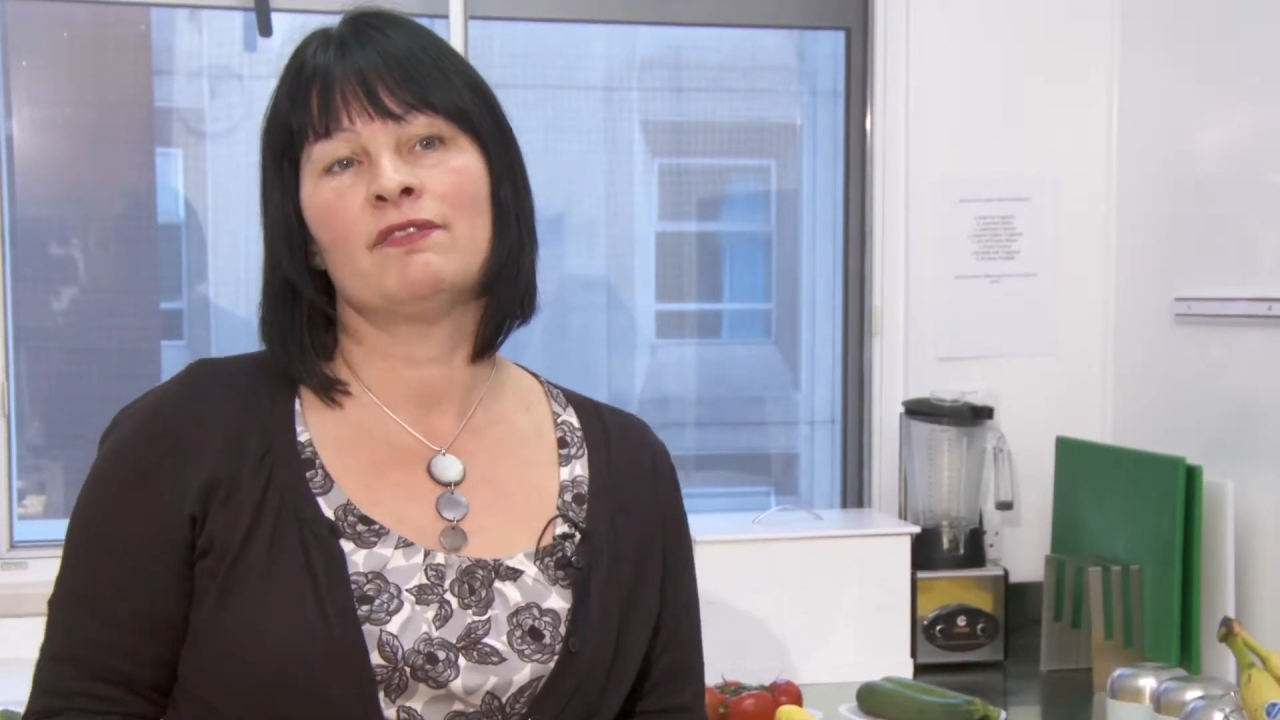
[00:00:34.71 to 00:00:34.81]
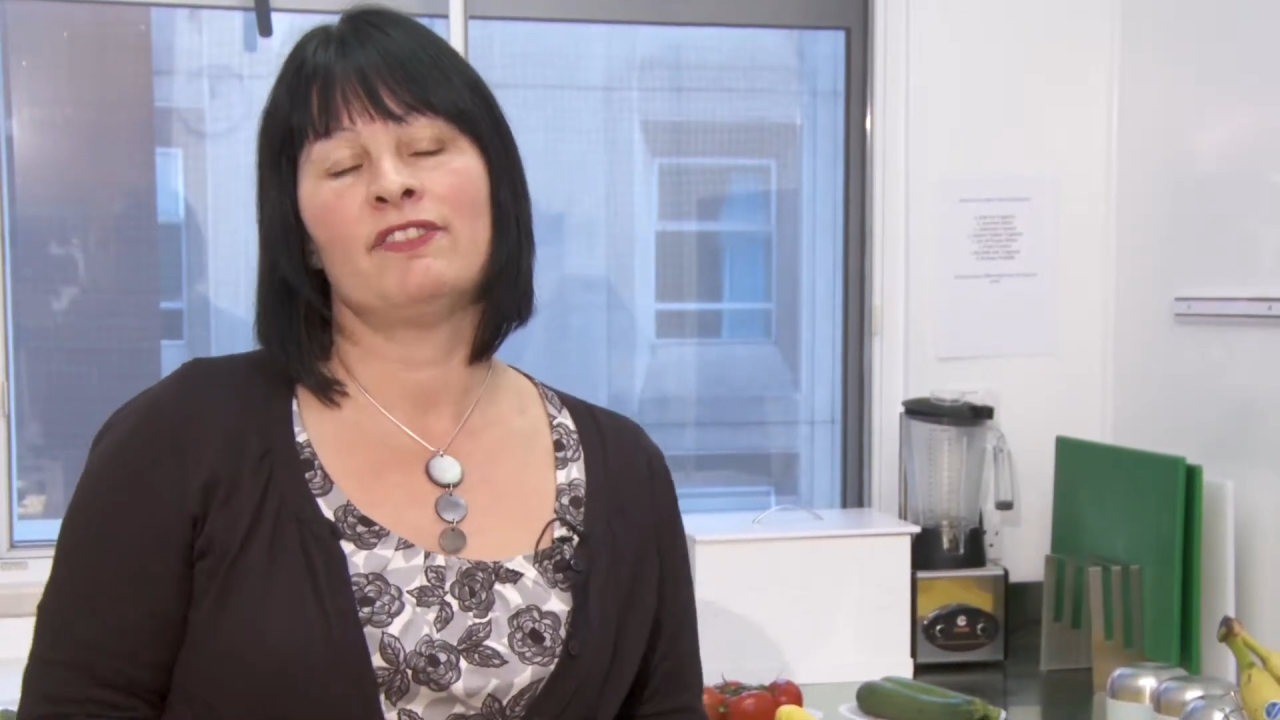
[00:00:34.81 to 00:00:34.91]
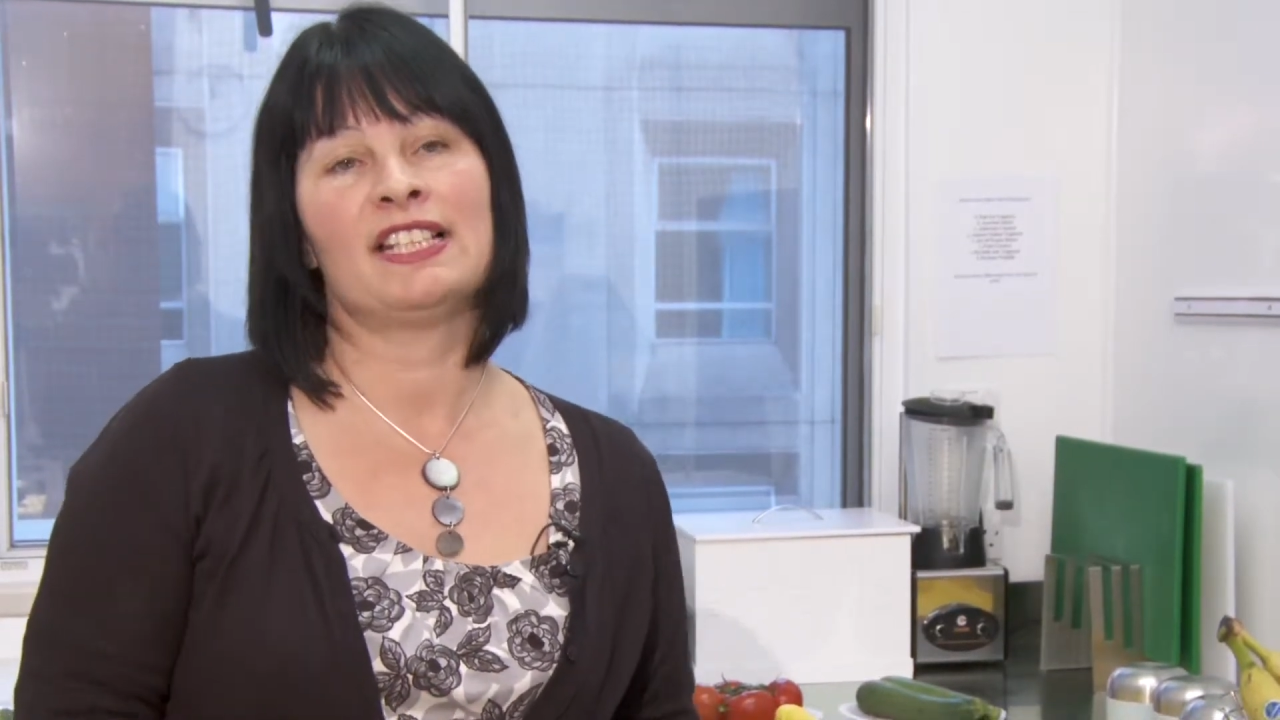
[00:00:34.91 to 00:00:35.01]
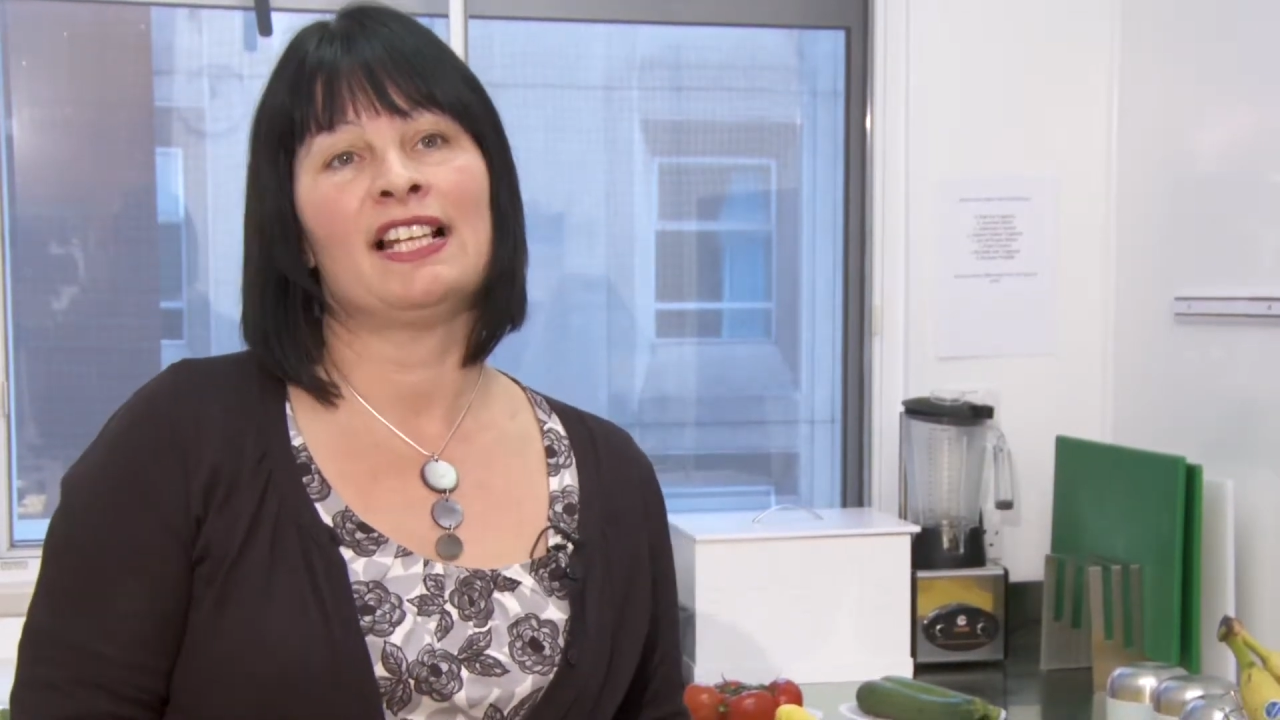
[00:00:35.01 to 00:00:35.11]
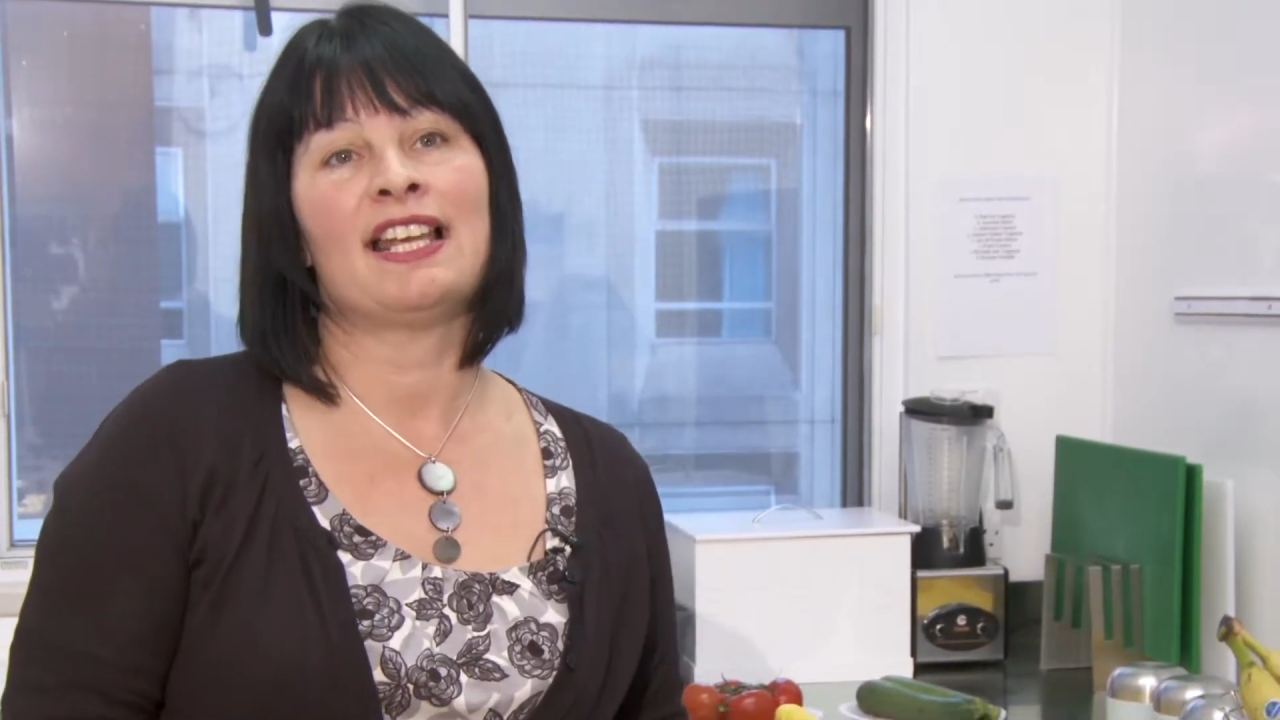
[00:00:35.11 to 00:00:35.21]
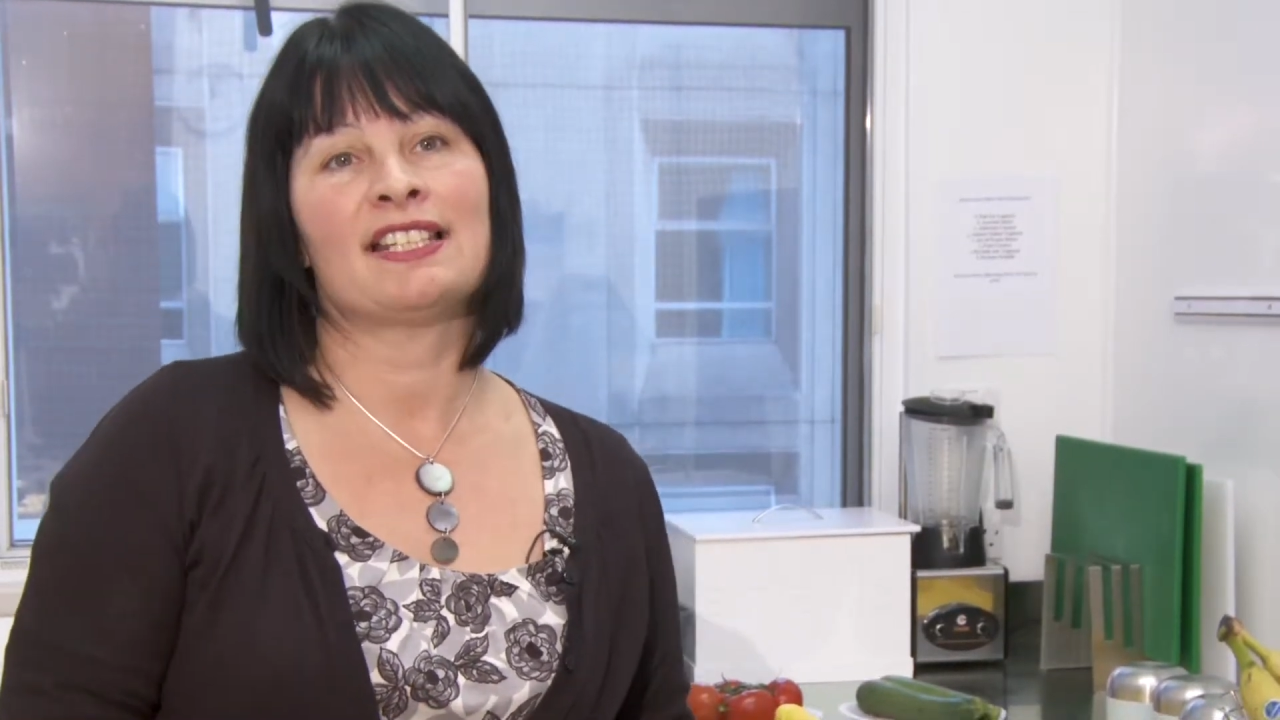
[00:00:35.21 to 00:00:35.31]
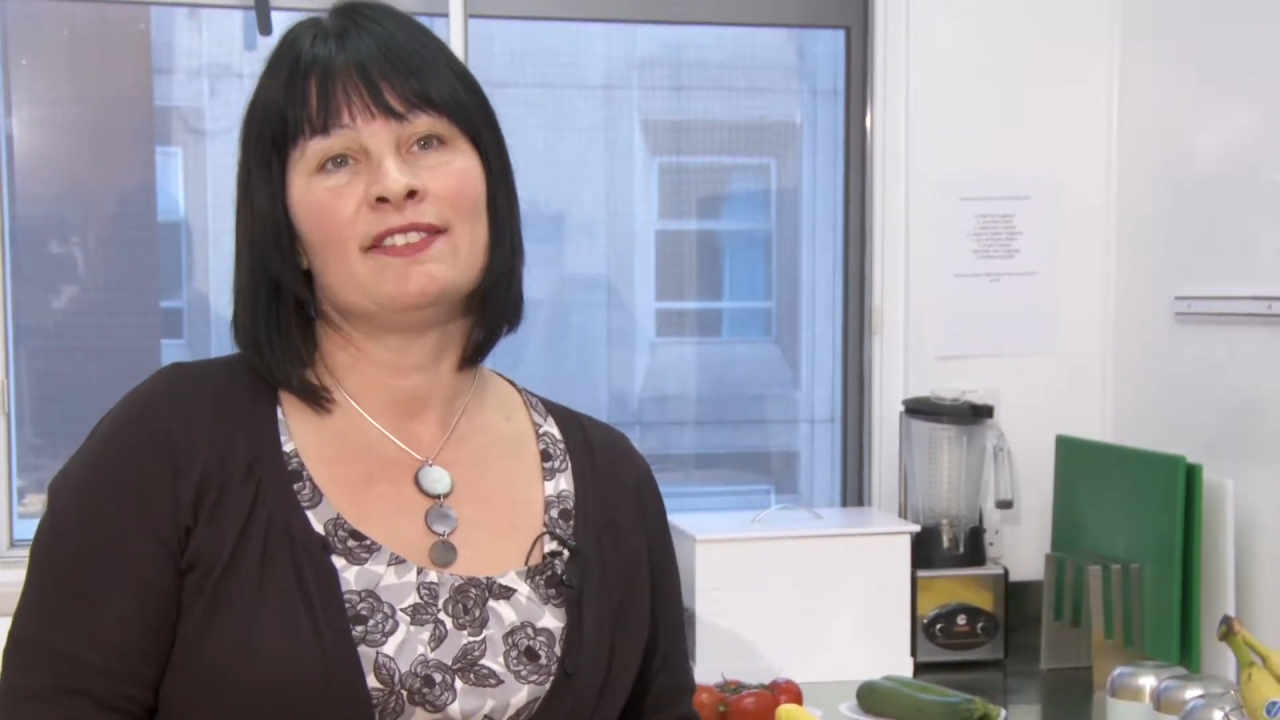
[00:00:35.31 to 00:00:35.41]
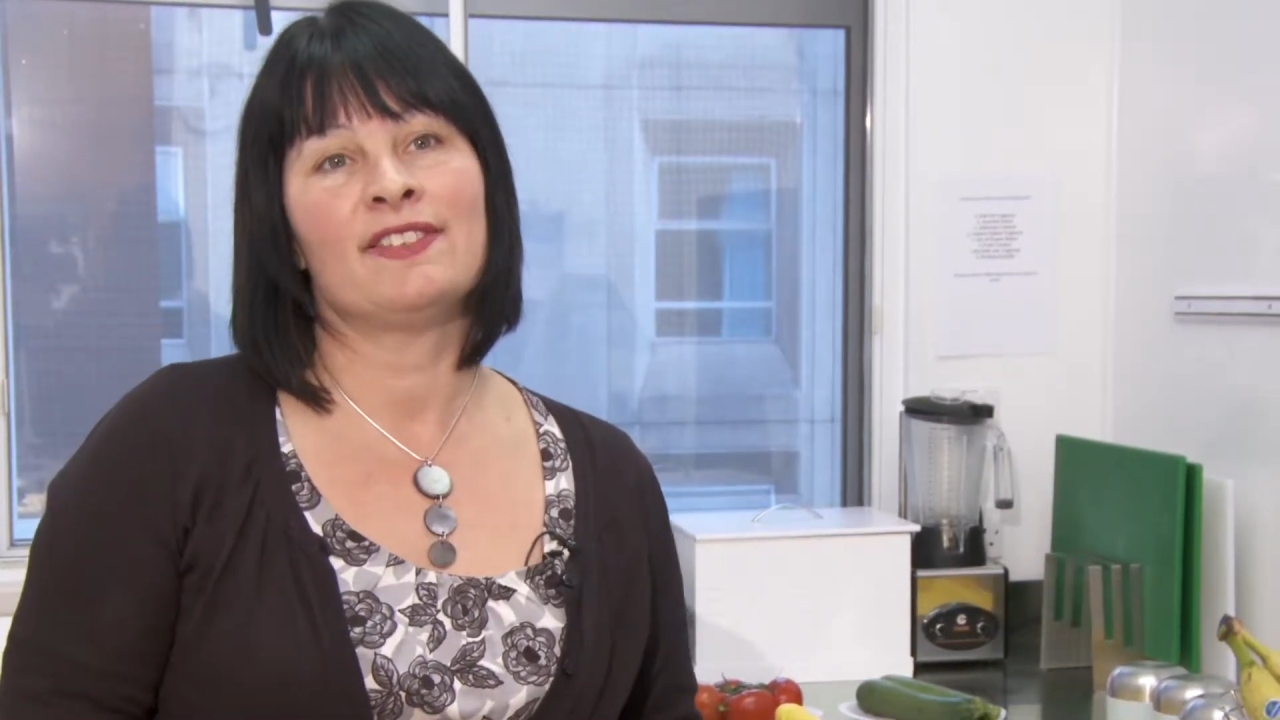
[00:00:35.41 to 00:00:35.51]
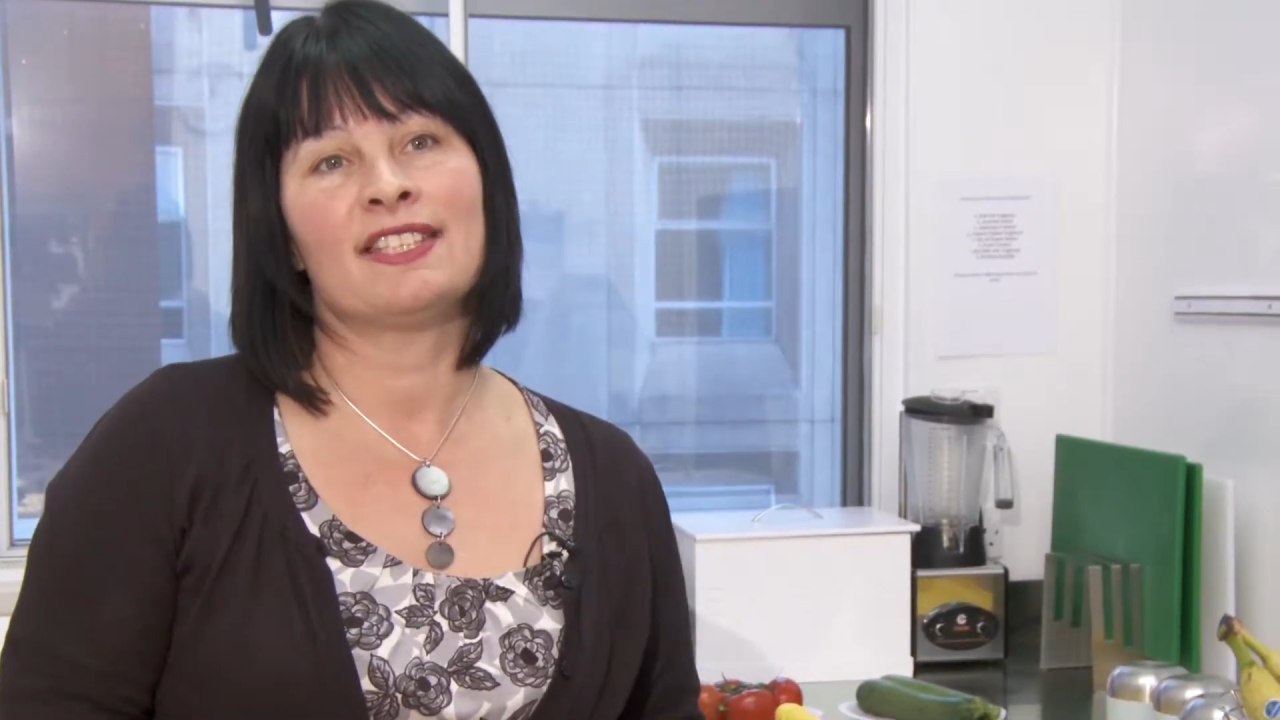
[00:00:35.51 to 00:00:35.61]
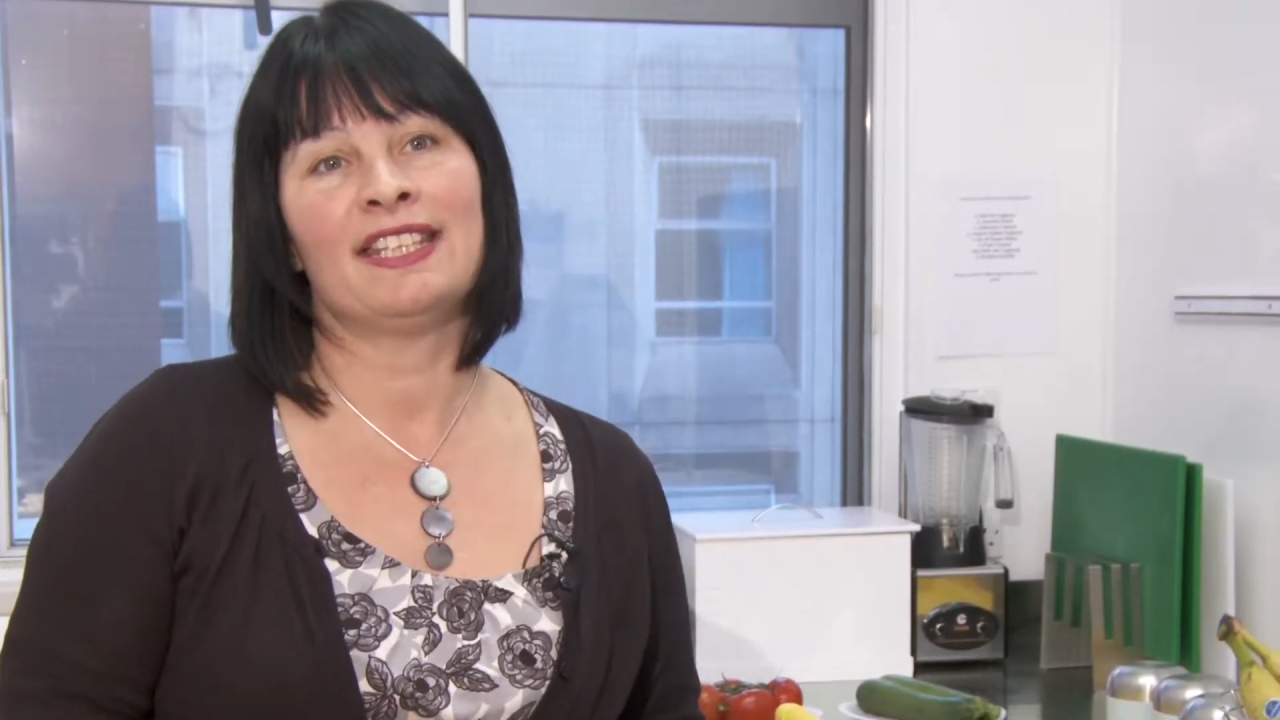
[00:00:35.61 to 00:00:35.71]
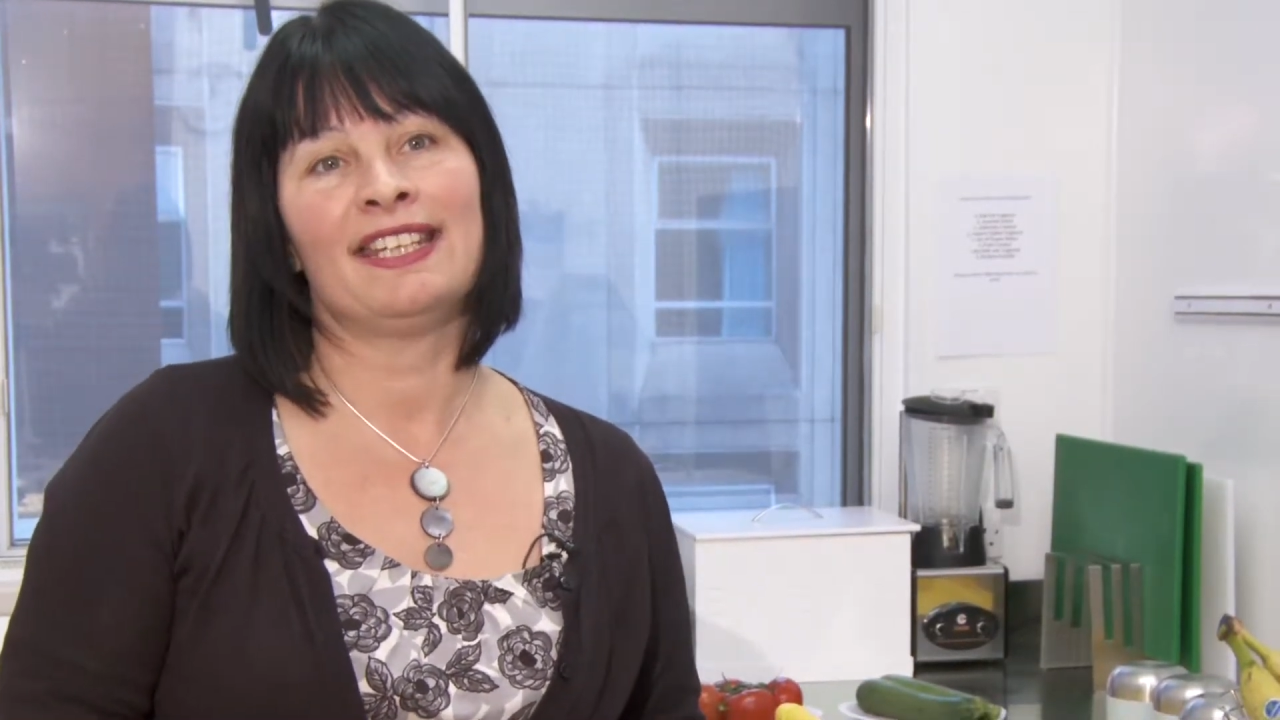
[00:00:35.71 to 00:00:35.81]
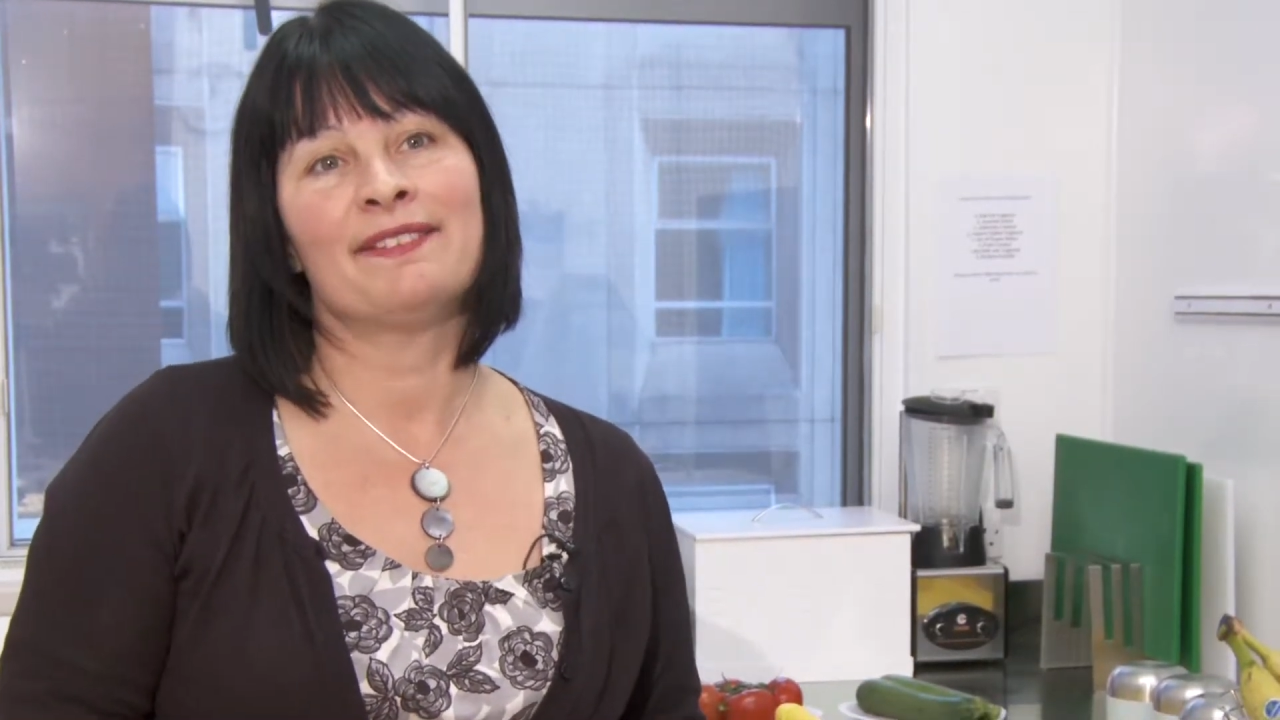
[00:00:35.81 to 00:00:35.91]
physical activity.